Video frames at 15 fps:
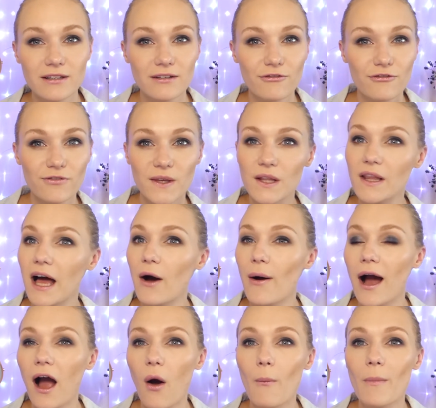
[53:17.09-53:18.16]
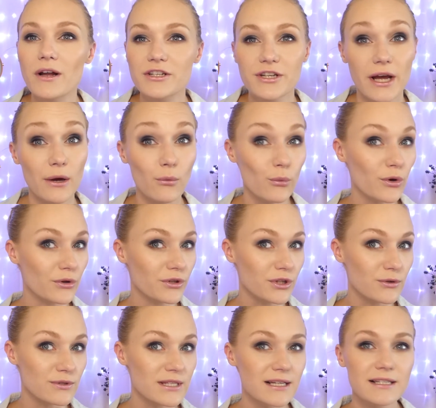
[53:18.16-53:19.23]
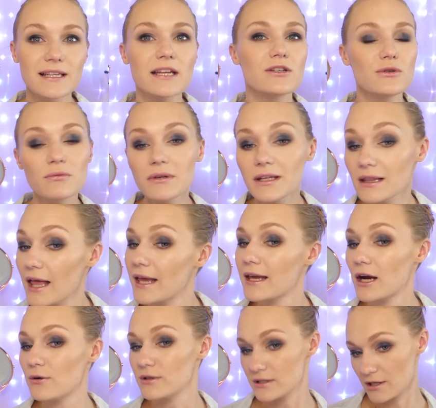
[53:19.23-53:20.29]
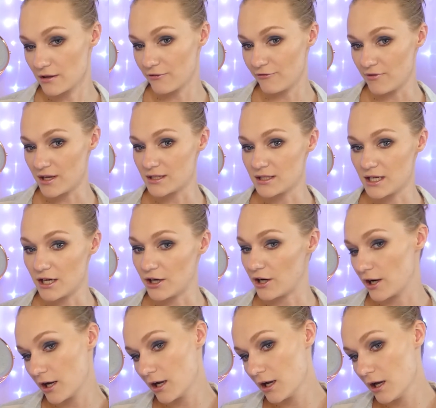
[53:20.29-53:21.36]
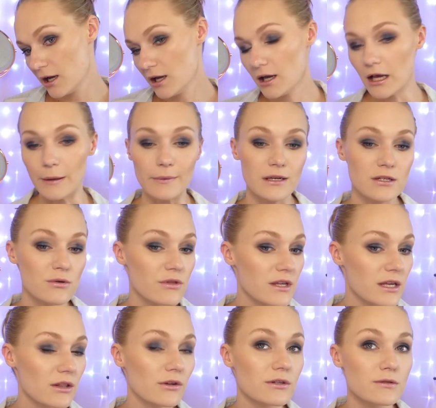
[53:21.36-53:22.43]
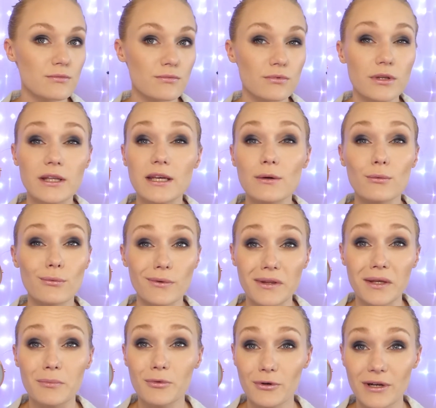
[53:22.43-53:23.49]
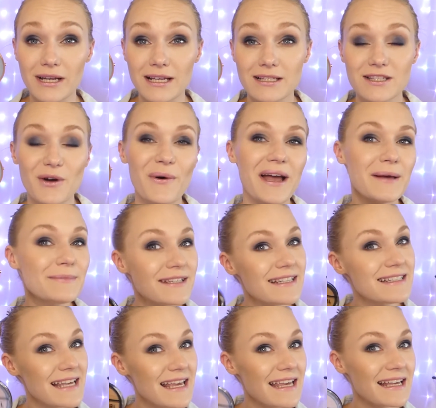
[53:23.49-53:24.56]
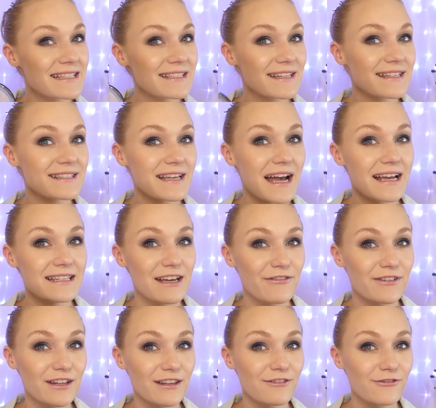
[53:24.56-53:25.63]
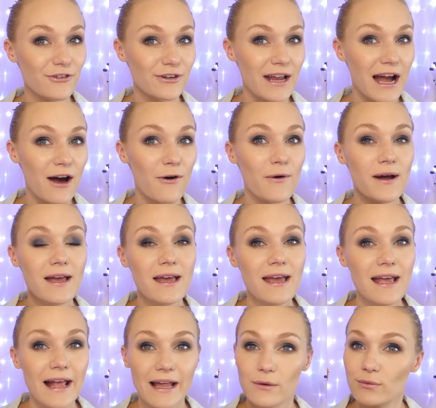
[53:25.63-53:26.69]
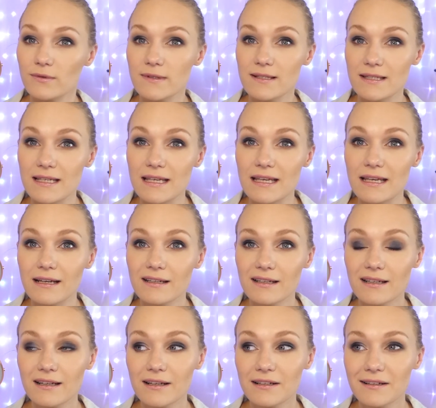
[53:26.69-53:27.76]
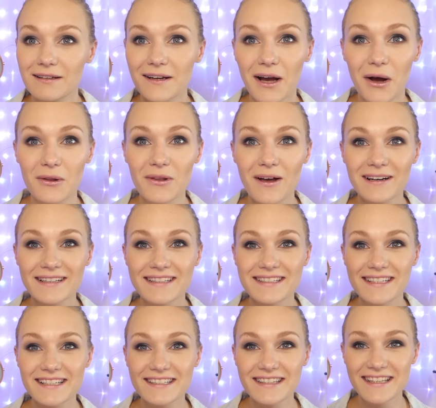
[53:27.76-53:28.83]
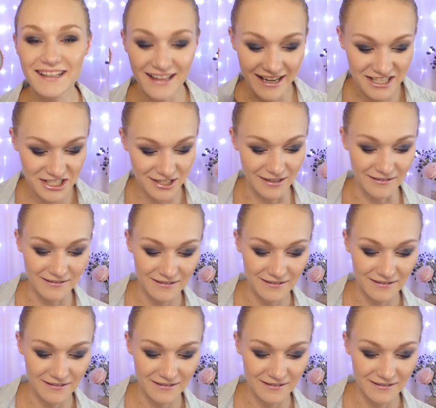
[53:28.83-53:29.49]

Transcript: feel out how much I will use it, because I do really like how it's on the face here. I do think it looks really, really pretty. So I am going to say yes to this guy definitely for now, and we'll see how long it sticks in the collection.